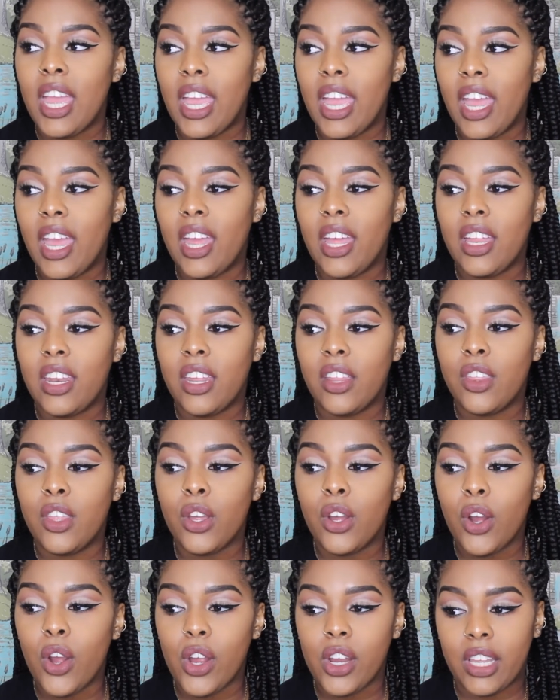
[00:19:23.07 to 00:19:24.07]
and
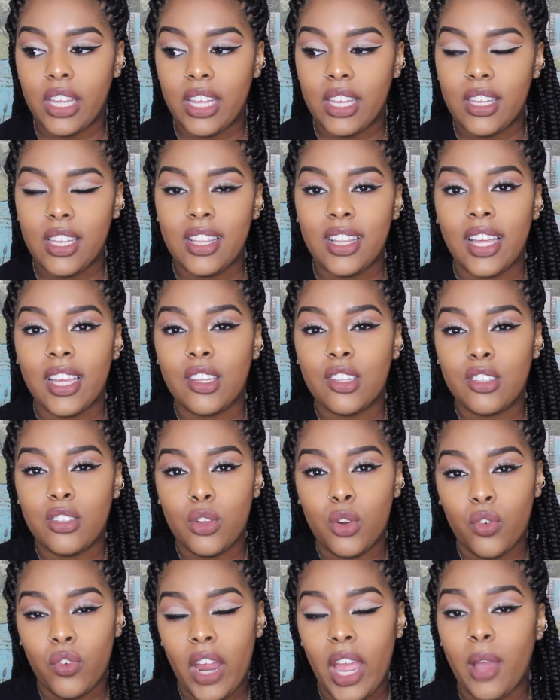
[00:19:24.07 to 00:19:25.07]
there aren't any like
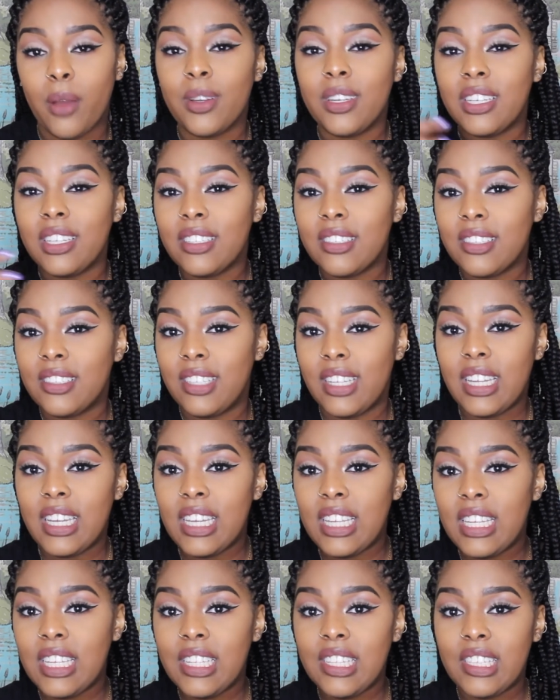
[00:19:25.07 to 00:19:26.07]
surrounding
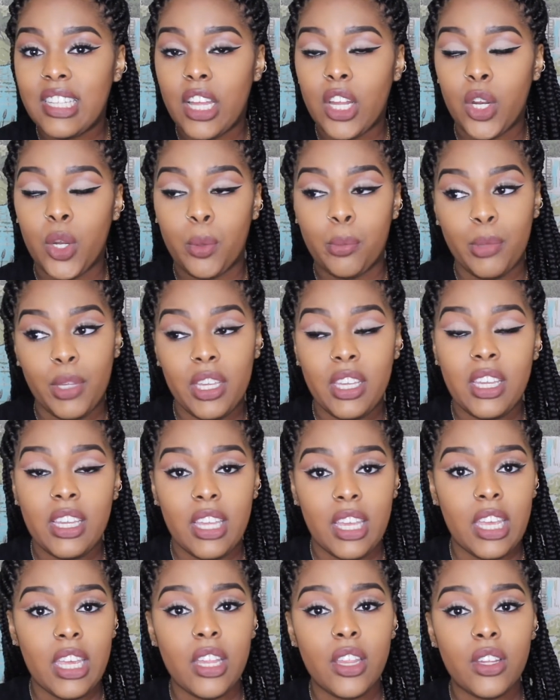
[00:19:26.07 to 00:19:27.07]
cities that are big
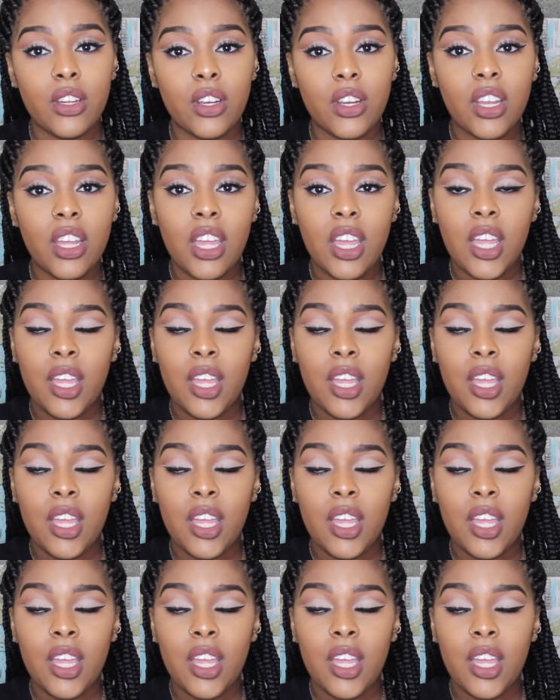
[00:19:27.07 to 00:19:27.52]
either,